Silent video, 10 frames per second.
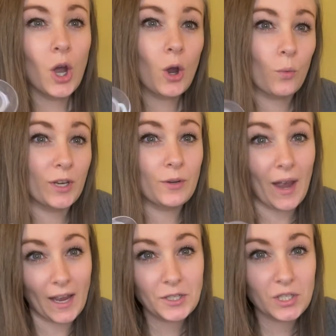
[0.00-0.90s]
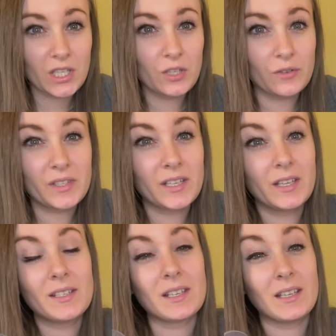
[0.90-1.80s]
When you actually use
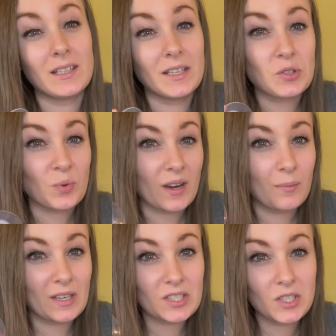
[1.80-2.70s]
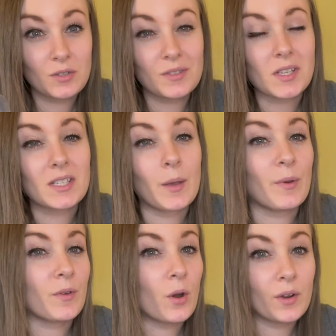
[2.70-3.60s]
these, it is recommended to use a type
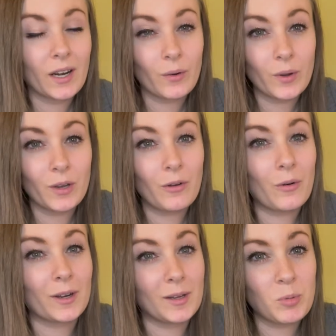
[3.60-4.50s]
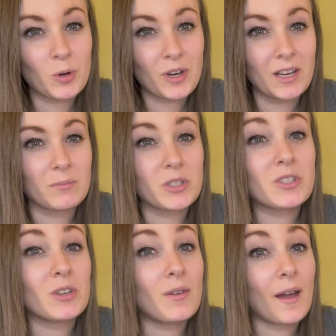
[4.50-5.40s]
of coconut oil or nipple cream
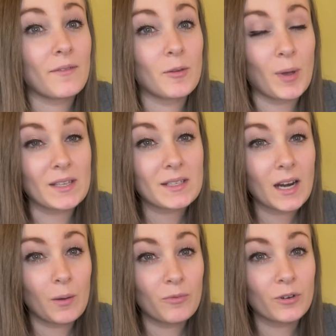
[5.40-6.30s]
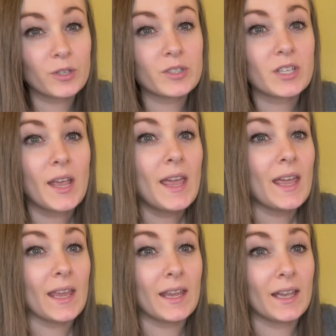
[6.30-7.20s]
just so you have the best comfort
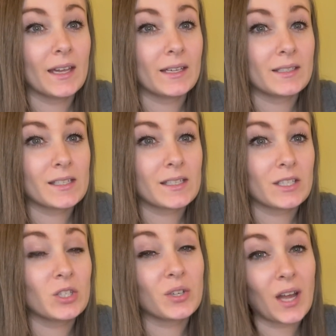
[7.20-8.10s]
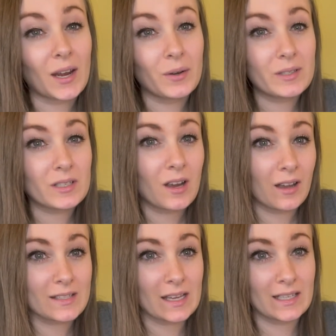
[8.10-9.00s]
and you're not going to
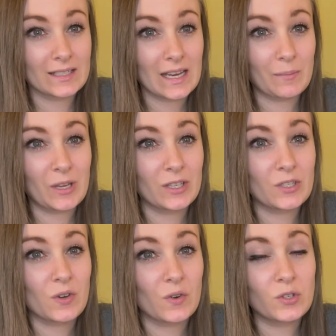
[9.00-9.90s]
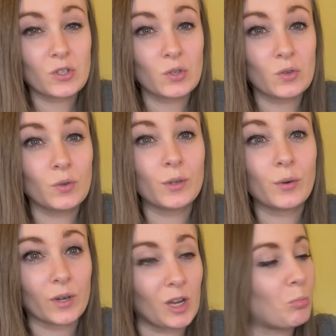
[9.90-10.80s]
cause any damage to
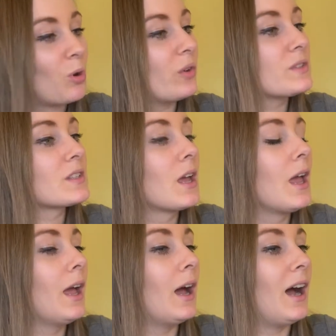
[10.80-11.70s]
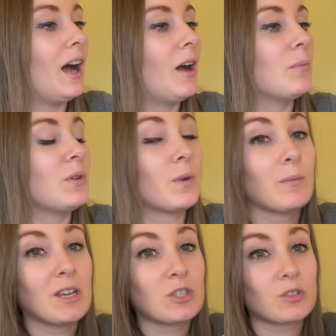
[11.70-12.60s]
your nipples. You want
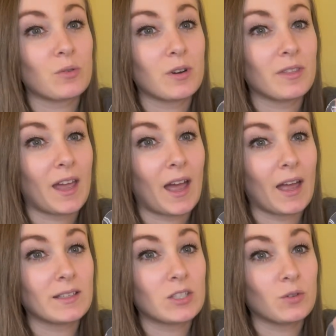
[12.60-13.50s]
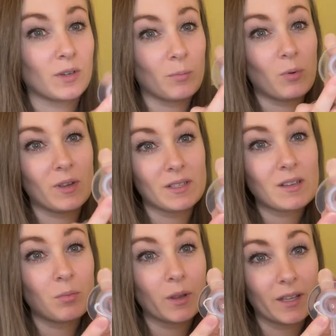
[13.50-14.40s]
to make sure that your nipple is
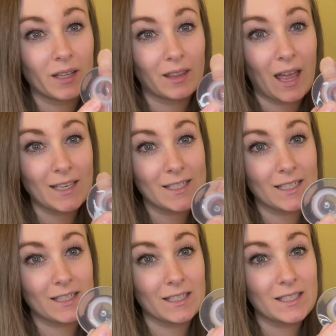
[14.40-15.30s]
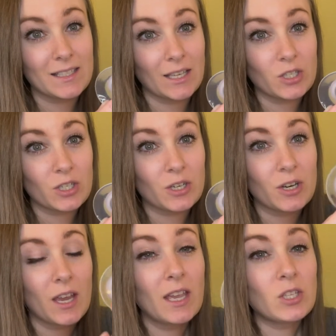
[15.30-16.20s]
completely aligned in the
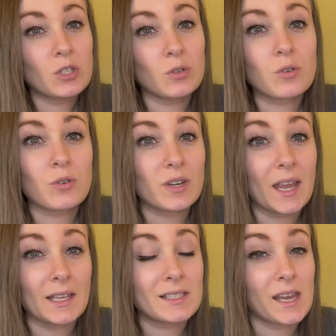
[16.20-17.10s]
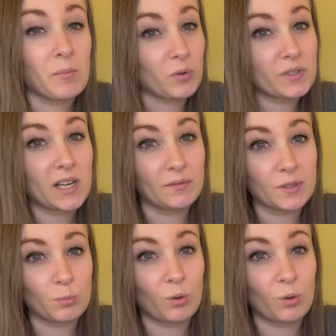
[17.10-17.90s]
center to create a most comfortable